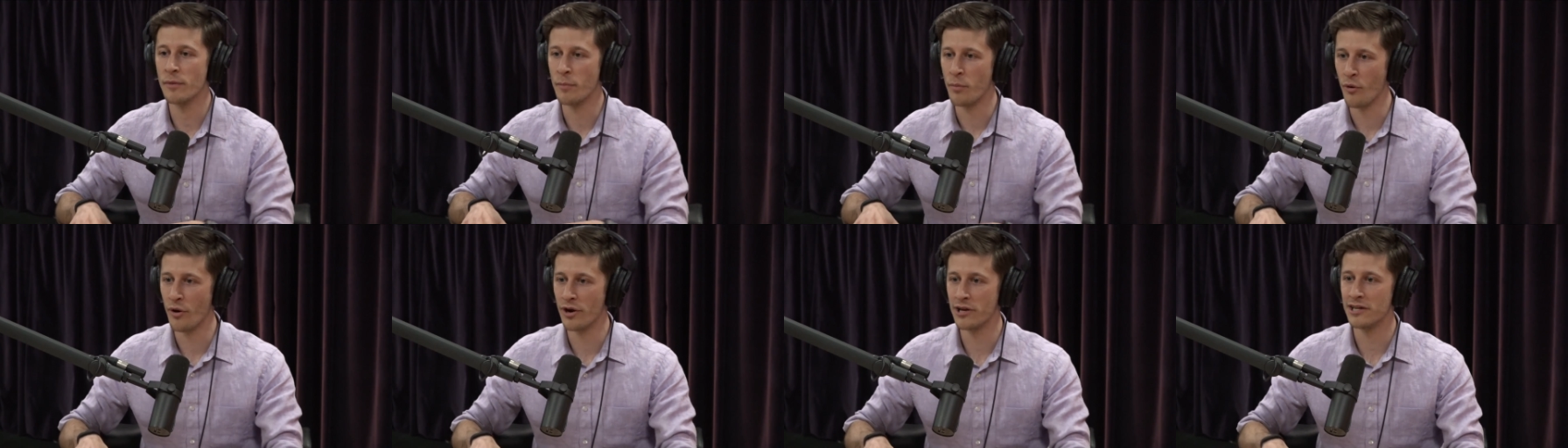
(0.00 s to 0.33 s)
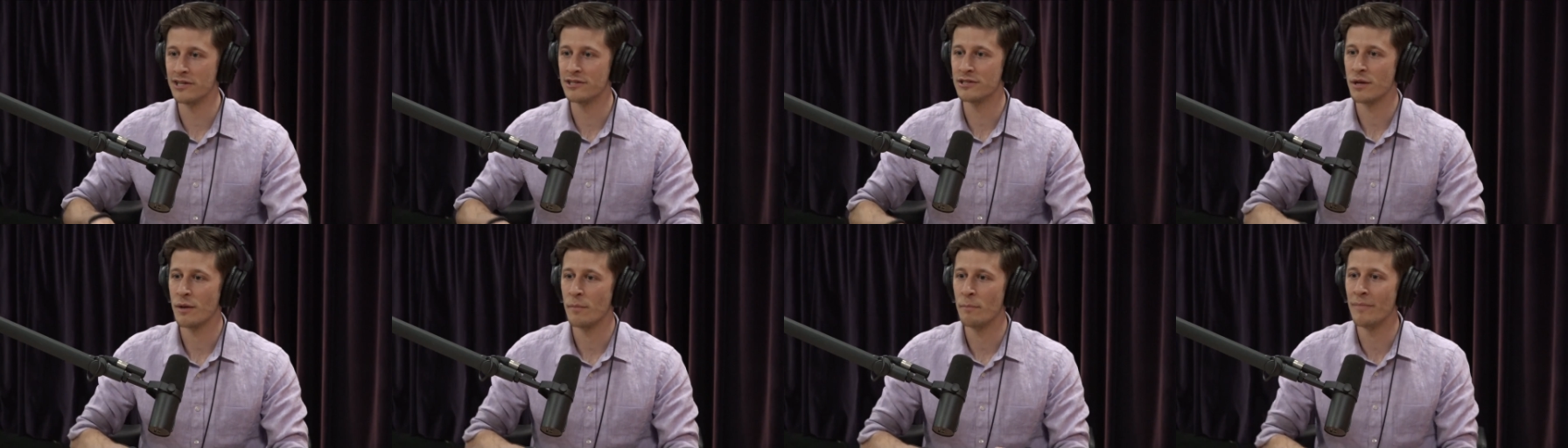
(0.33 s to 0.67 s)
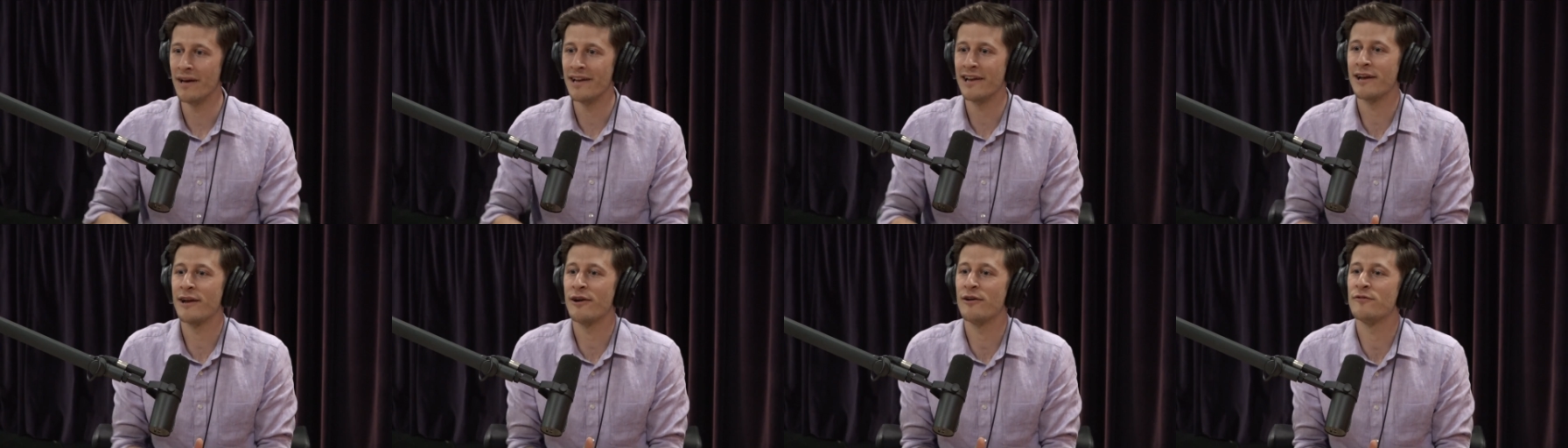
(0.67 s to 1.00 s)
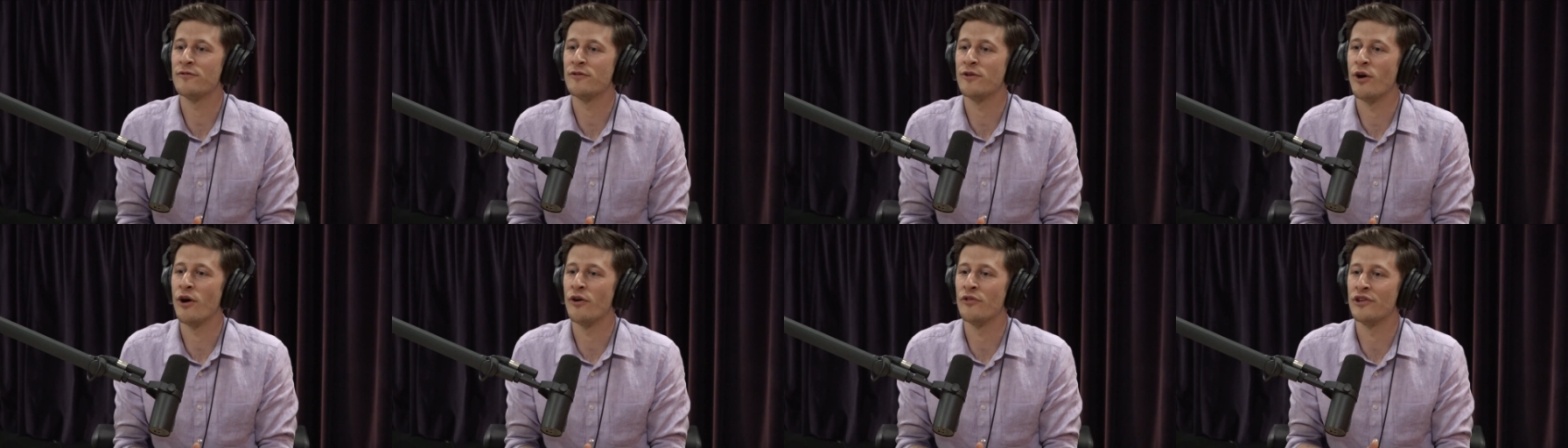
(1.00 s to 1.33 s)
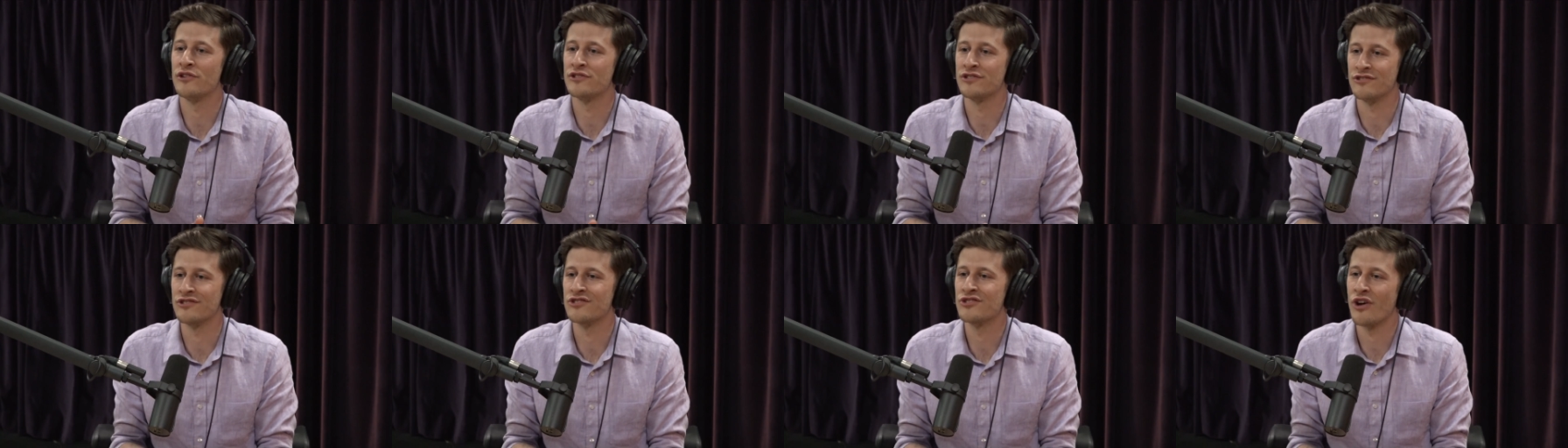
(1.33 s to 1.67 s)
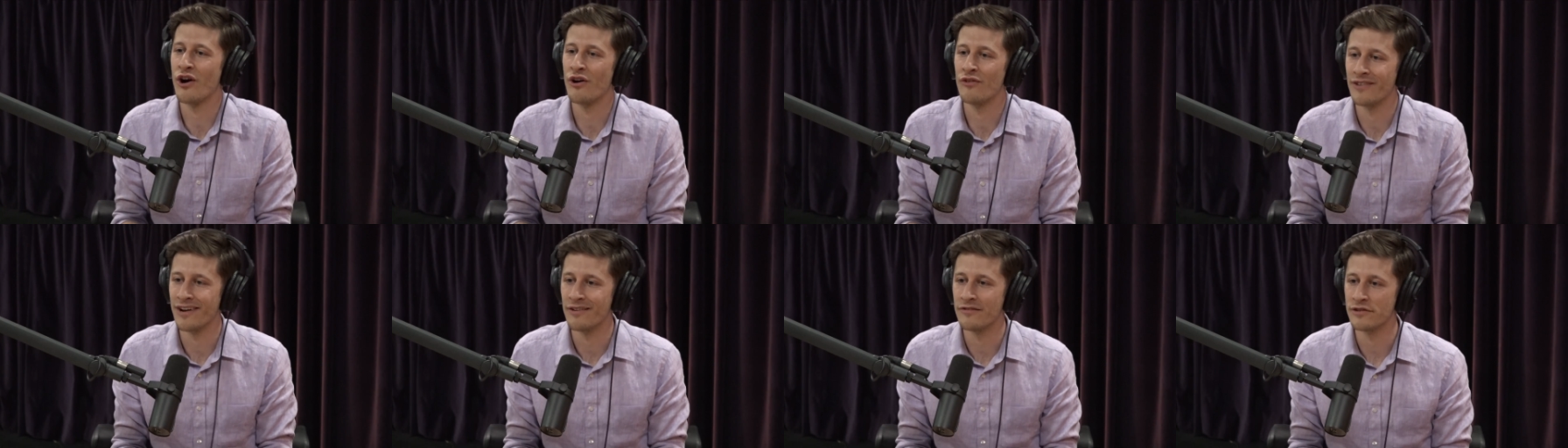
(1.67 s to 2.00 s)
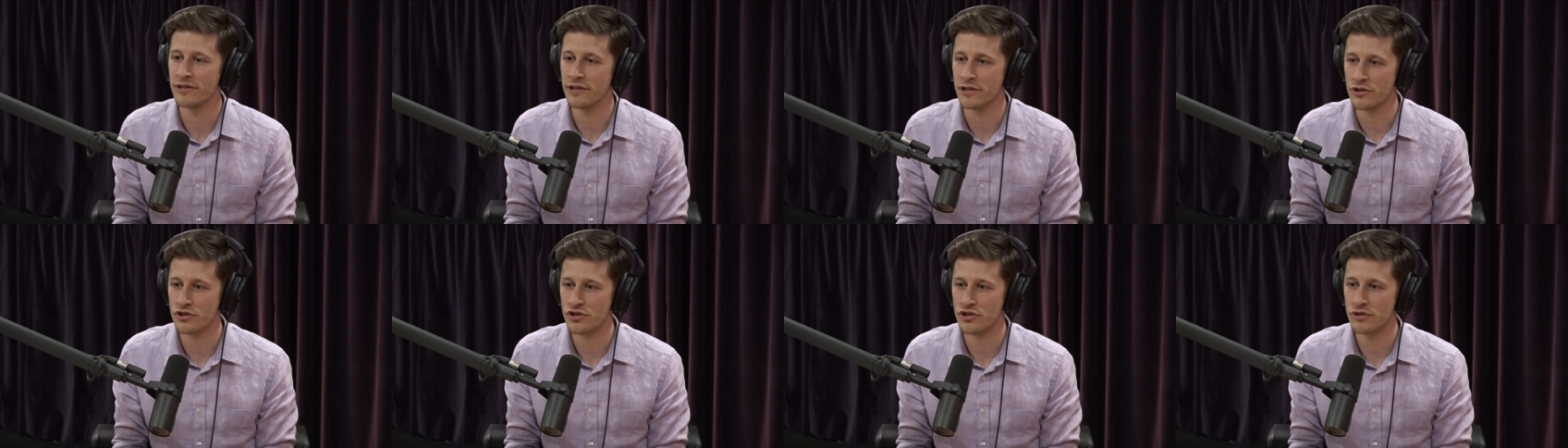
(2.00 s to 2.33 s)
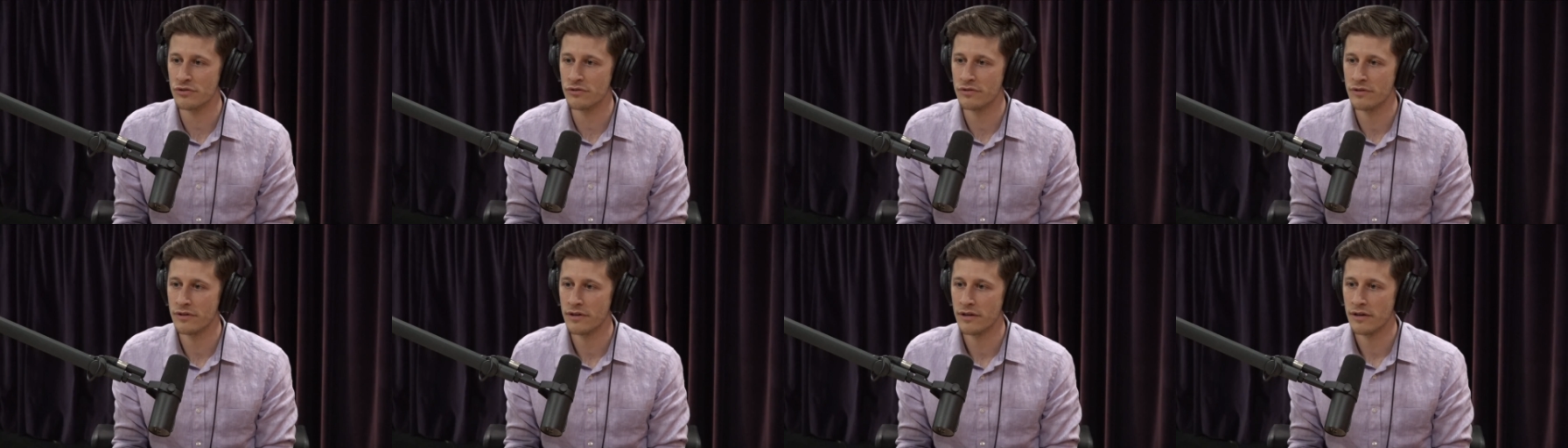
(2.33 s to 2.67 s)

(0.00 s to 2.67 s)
The point is, Medicare for all doesn't solve every issue.